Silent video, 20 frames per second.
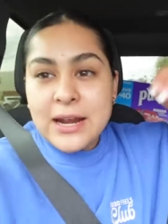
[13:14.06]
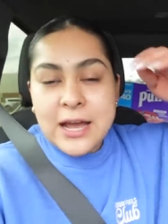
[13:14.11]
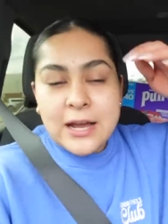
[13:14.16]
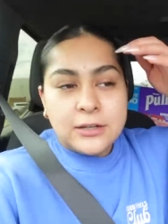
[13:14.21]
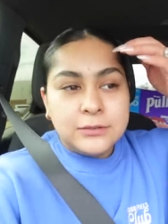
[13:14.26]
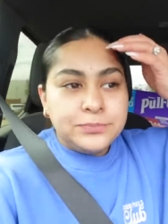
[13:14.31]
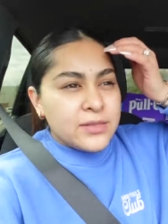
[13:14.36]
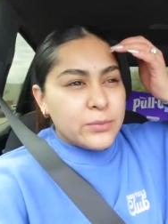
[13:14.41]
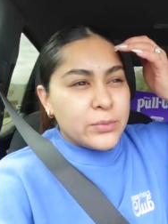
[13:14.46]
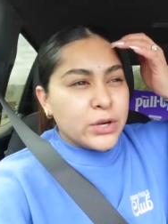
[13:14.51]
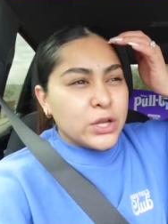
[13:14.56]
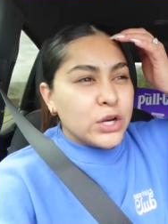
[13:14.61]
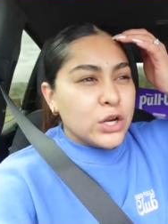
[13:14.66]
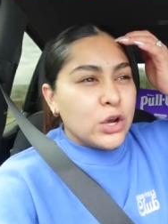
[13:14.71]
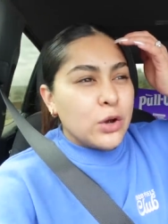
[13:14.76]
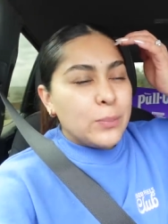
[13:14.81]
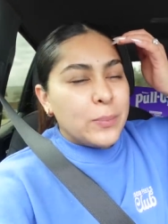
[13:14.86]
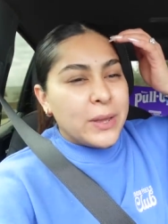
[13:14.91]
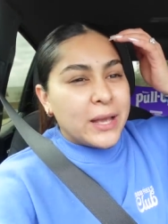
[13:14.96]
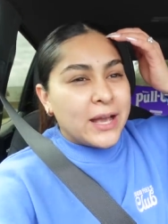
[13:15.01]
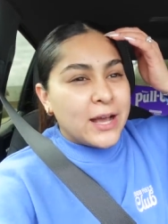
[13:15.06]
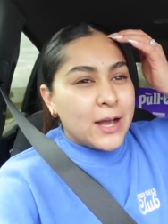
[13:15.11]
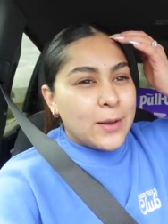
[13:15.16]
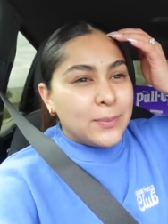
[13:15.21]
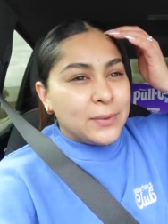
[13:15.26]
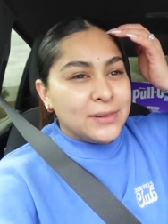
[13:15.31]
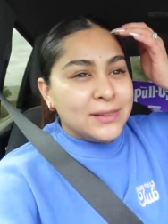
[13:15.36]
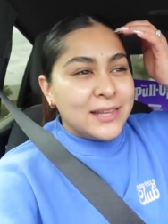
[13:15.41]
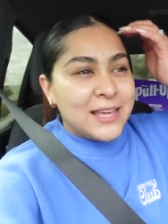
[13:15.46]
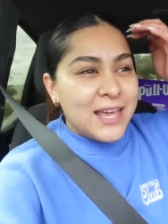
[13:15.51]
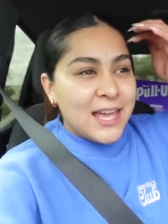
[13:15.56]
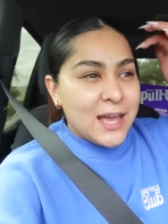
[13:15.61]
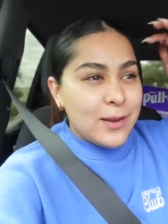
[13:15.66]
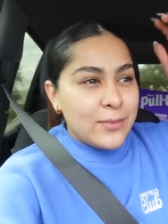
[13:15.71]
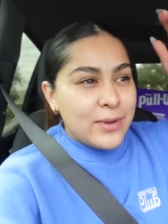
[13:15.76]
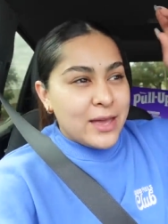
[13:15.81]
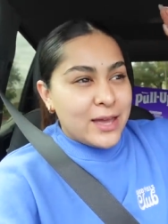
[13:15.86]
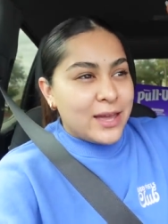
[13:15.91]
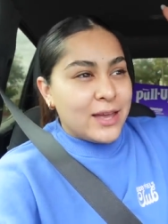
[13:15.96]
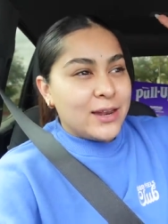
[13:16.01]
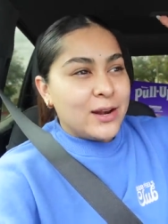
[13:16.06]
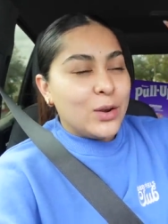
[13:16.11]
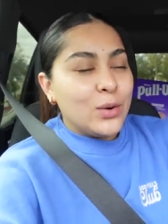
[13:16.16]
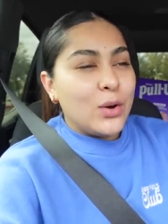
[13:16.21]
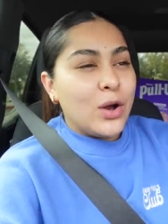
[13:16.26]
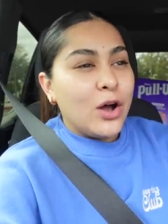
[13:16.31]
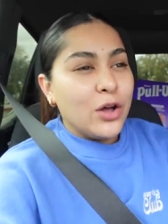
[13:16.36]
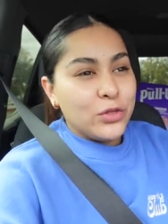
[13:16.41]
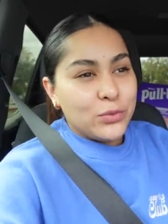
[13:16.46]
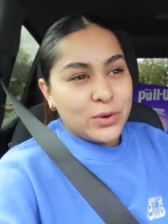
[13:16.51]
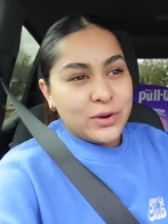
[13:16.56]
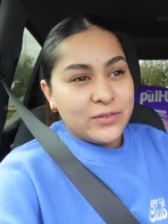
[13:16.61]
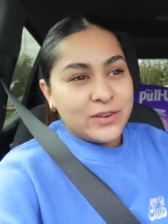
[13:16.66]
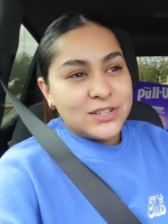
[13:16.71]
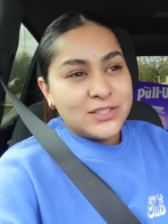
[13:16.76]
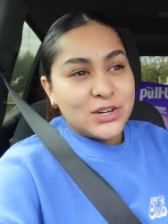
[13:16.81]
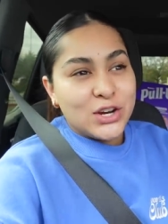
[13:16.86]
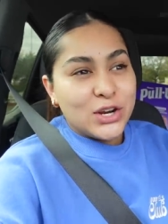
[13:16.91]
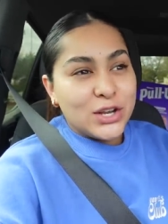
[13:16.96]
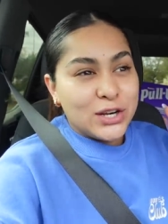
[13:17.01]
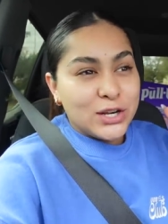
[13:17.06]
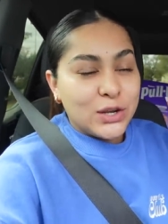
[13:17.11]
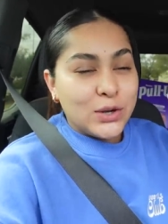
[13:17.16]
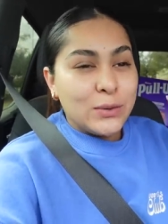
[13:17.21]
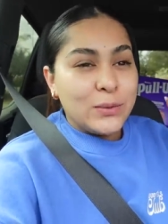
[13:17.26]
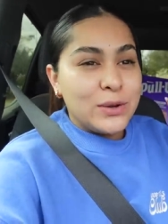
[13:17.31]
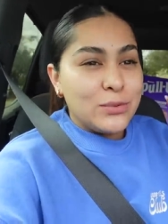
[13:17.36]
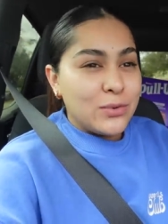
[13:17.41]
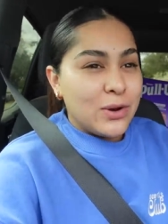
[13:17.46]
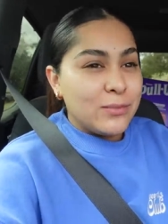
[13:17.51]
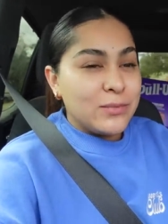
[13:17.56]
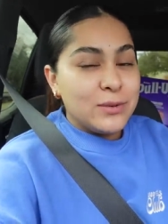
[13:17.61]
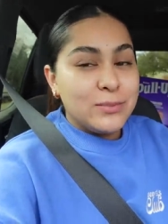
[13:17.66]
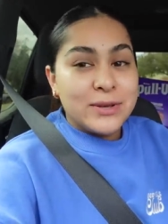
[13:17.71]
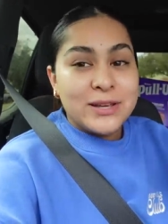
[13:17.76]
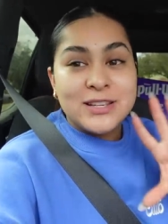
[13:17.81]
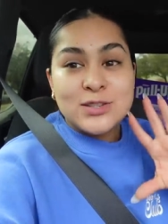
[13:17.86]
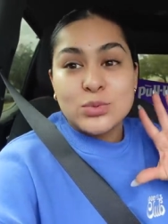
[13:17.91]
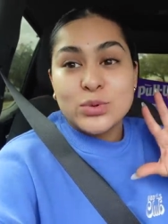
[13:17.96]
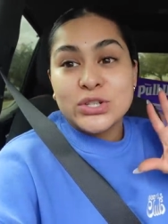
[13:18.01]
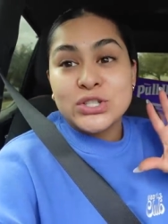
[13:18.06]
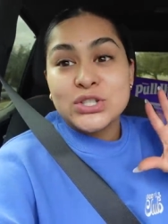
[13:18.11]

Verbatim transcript: now. Then we're going to go pick up Liam, and all three of us are going to go eat ramen because we're